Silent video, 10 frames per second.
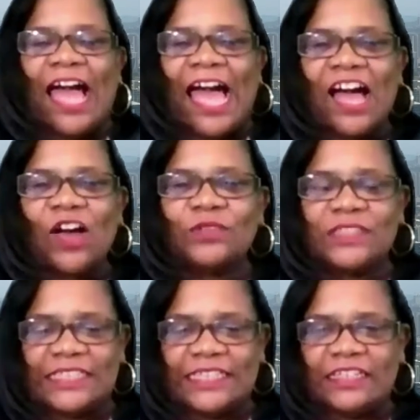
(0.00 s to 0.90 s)
how
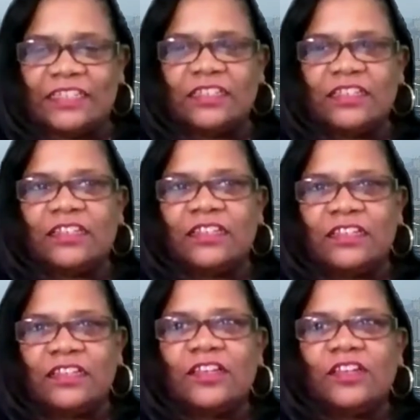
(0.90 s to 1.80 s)
did
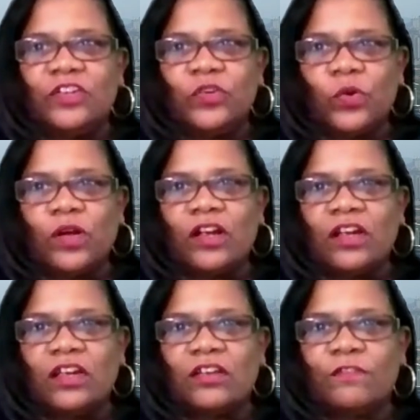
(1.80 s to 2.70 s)

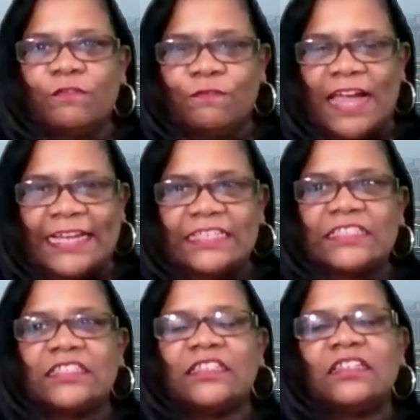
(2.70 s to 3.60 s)
your
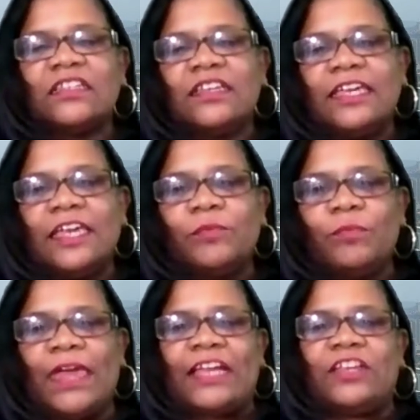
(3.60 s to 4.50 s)
fight
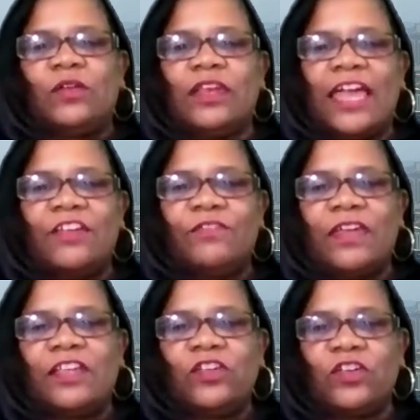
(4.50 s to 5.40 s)
impact your
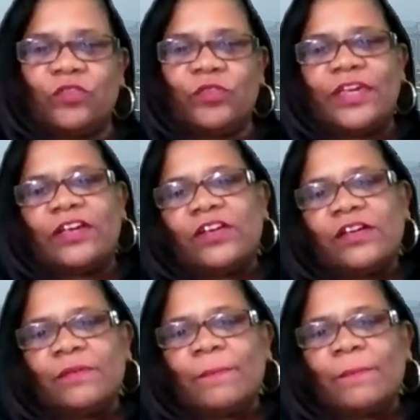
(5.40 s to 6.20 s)
life and your career?